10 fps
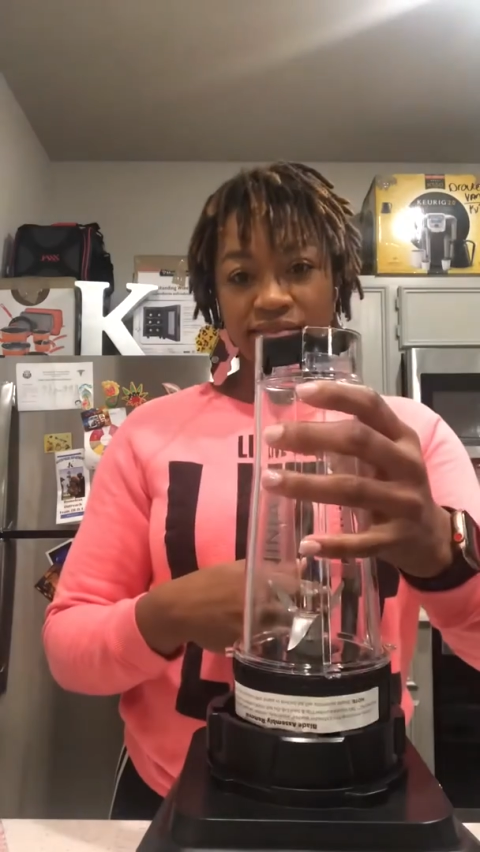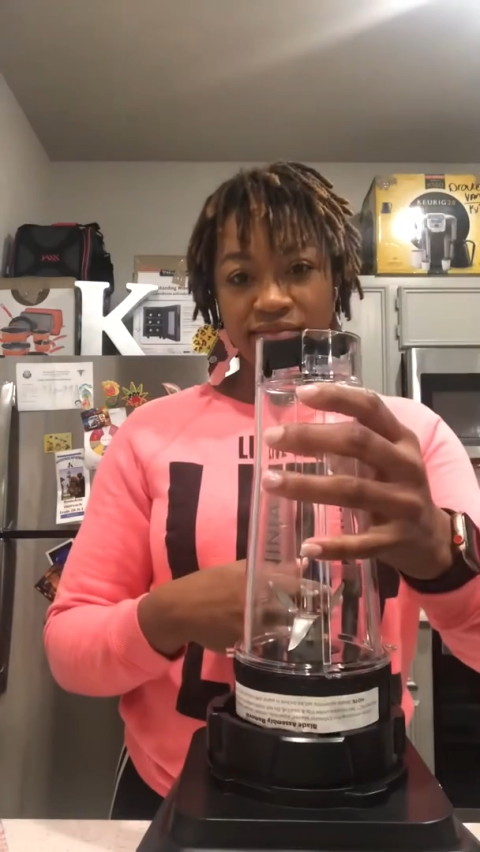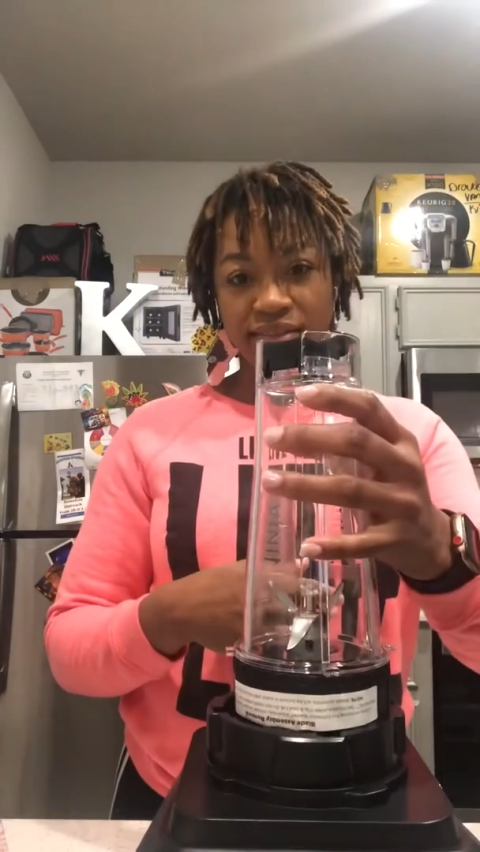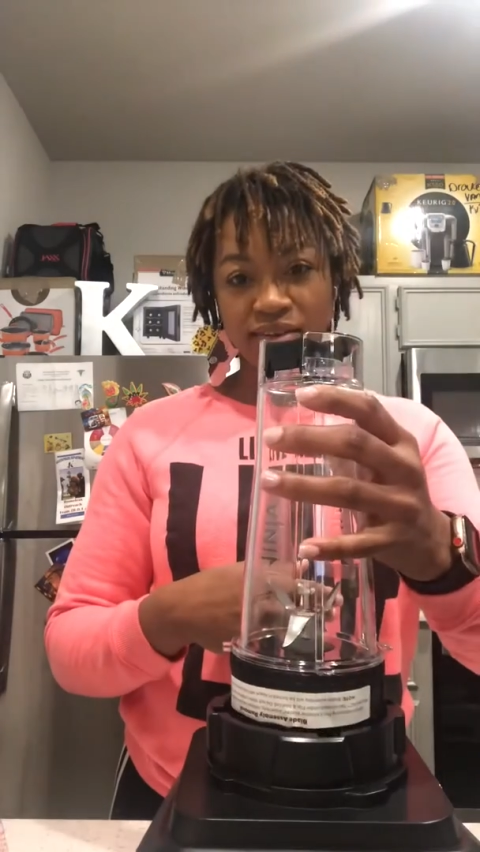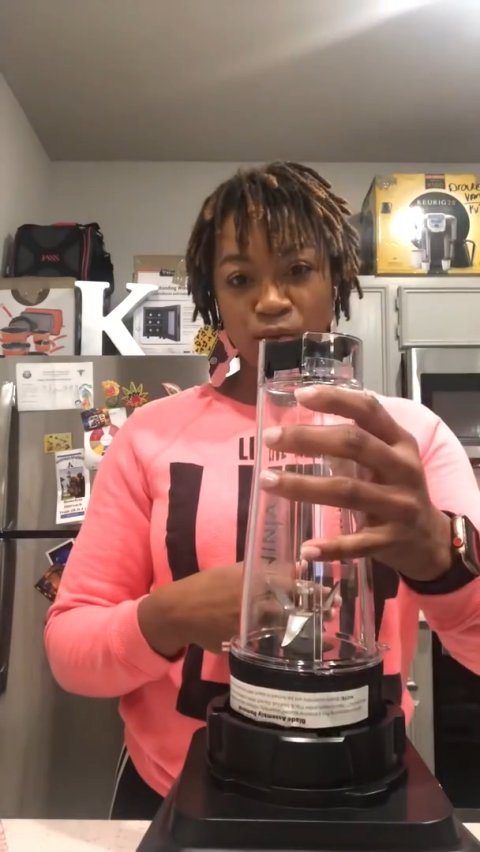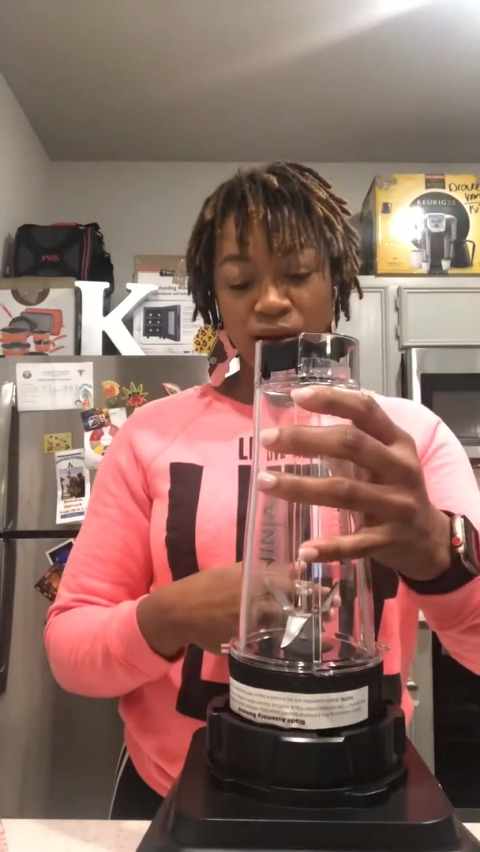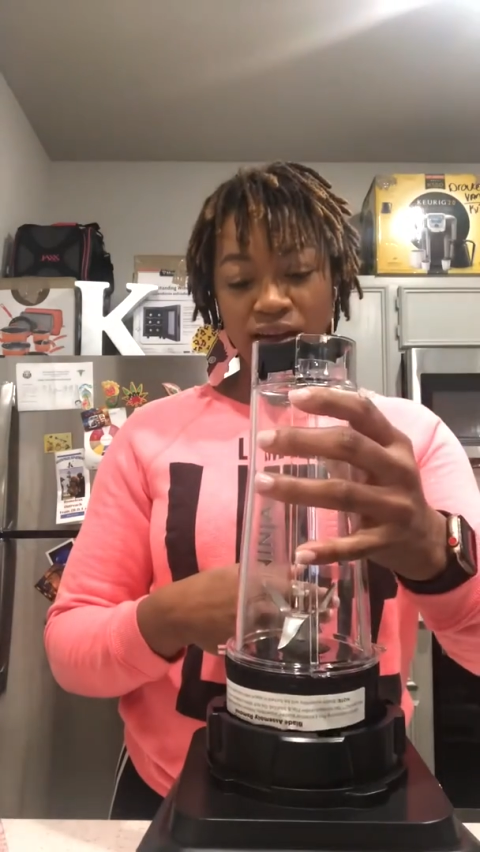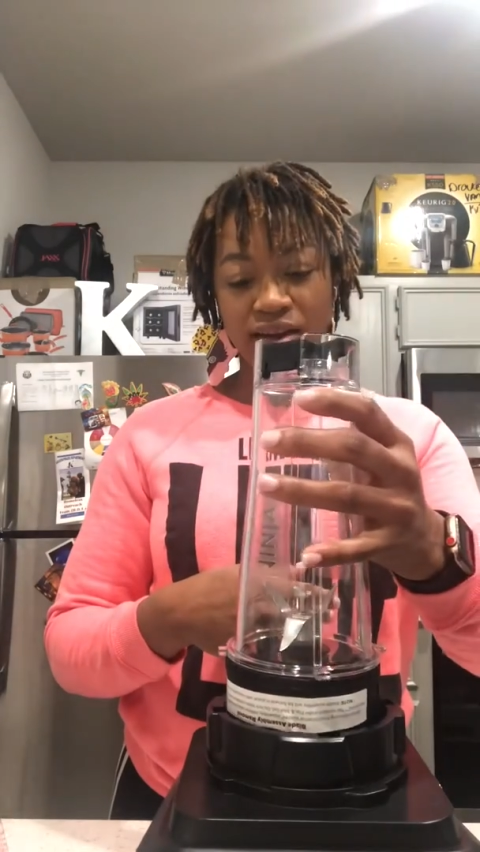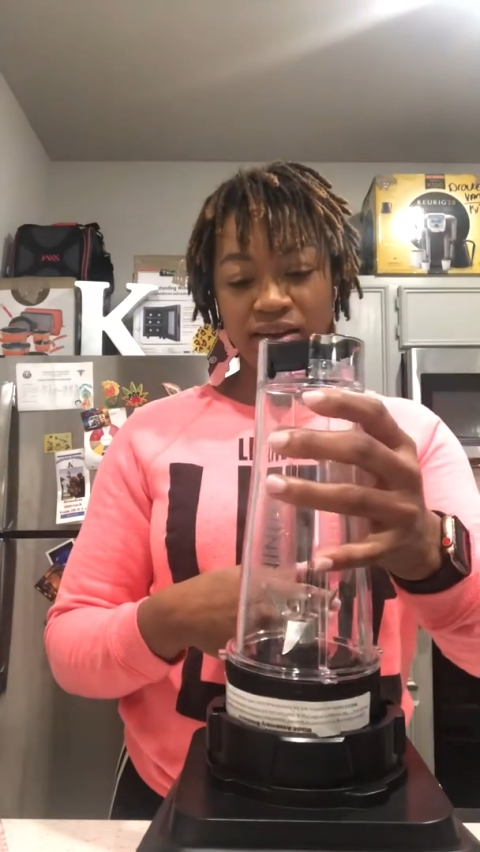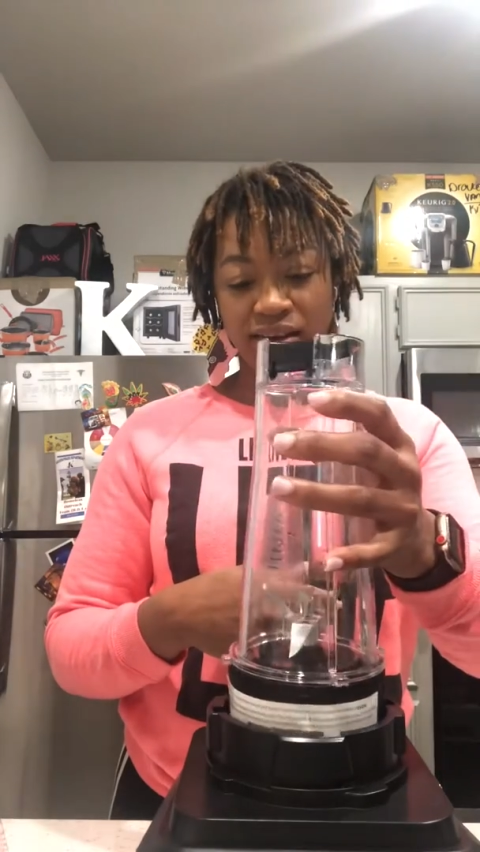this
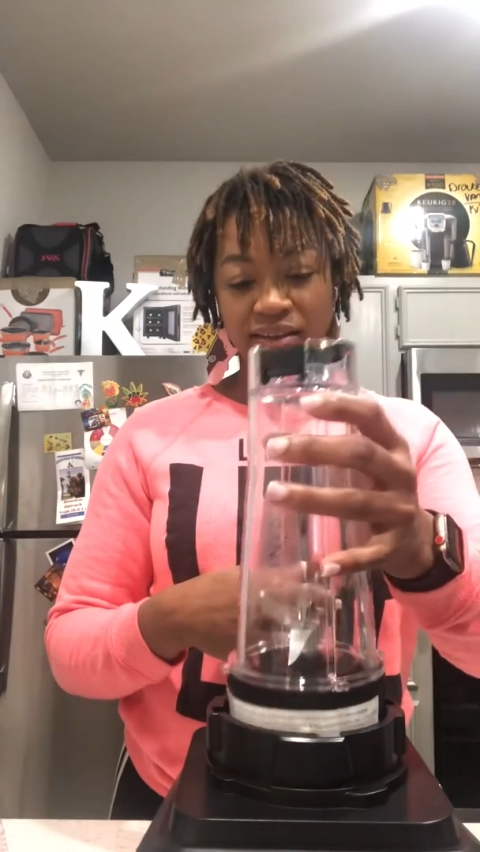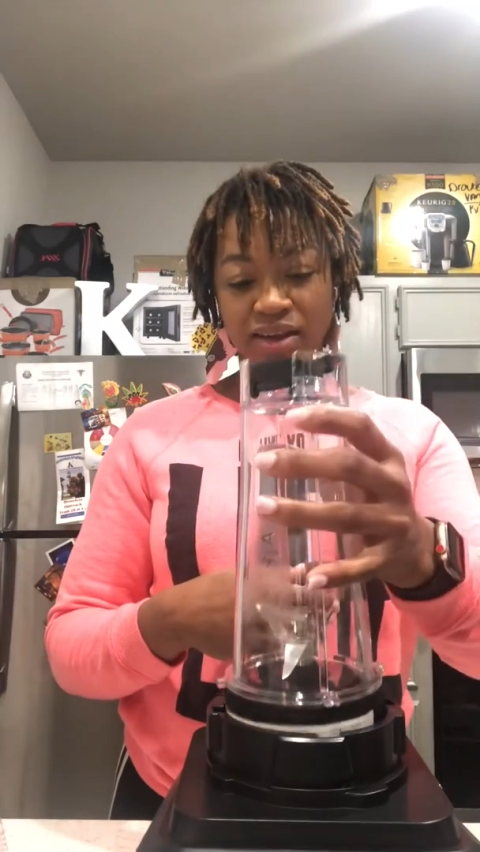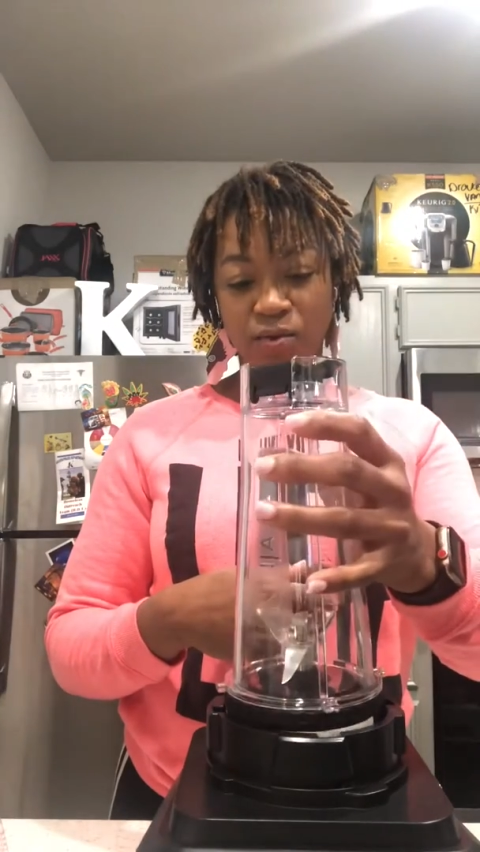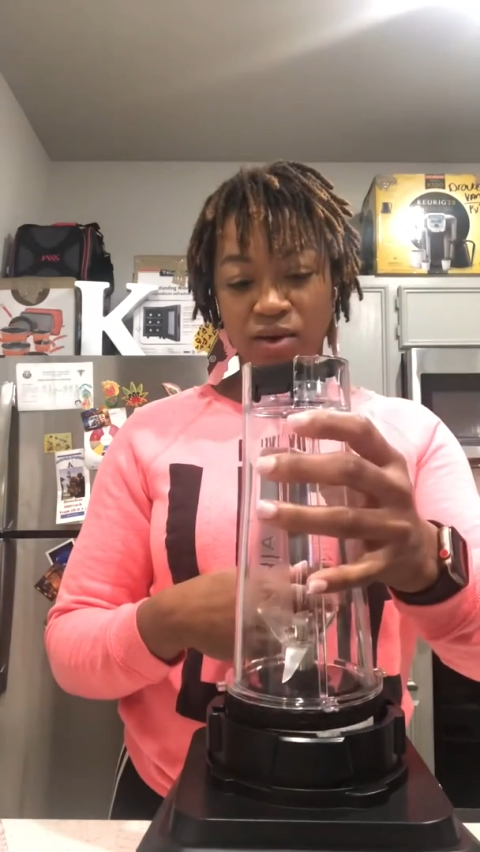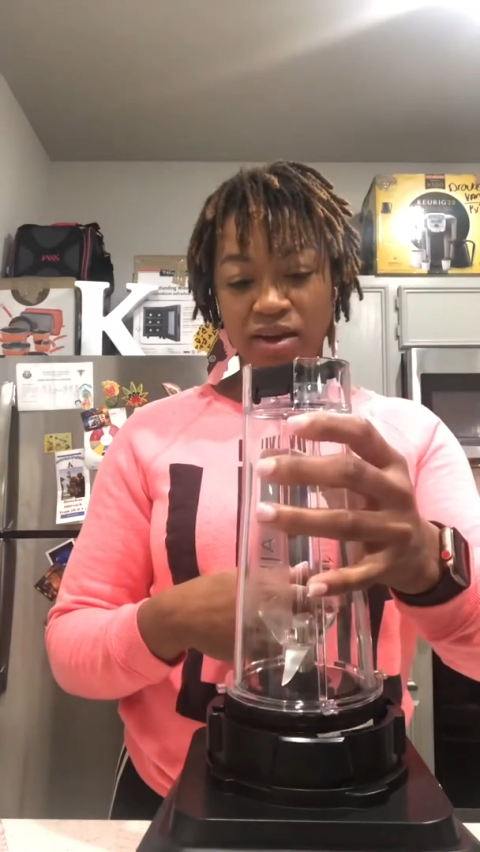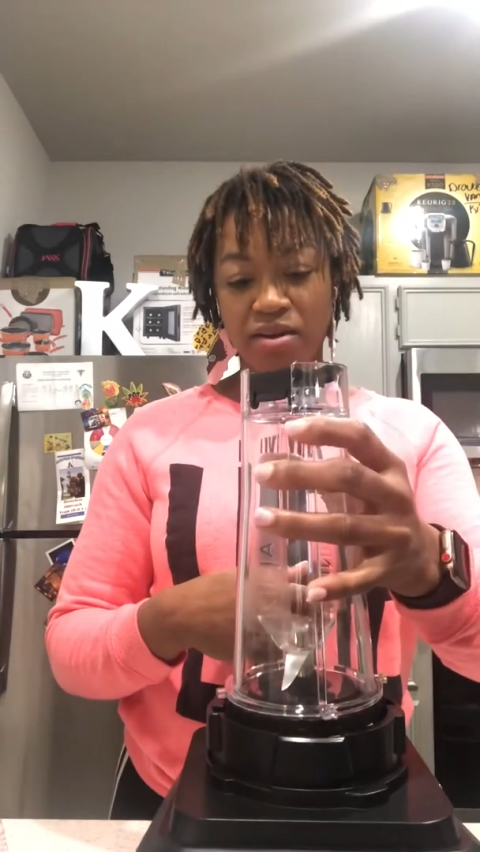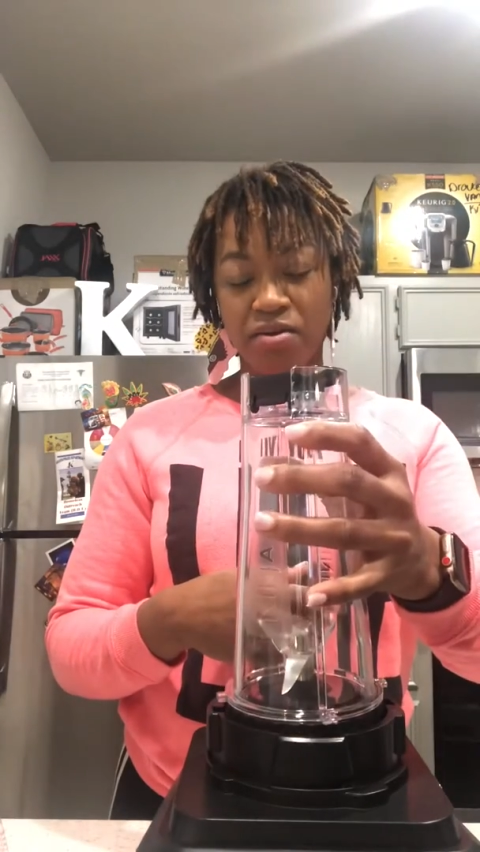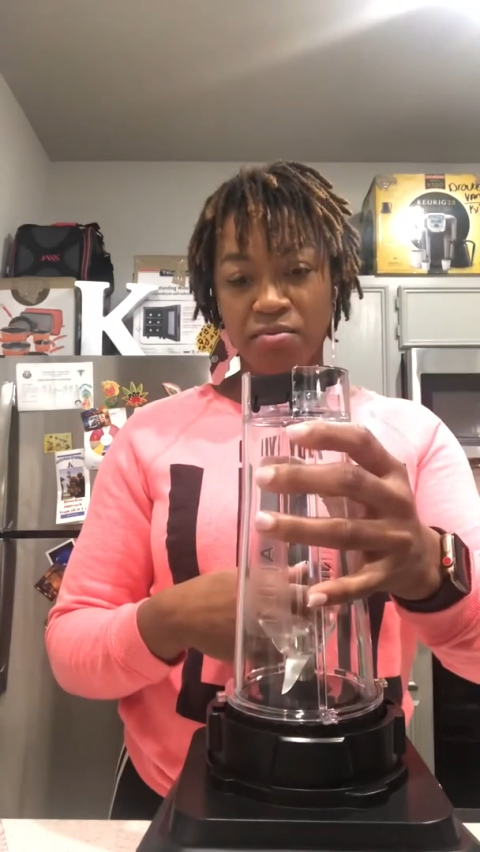way, not that way,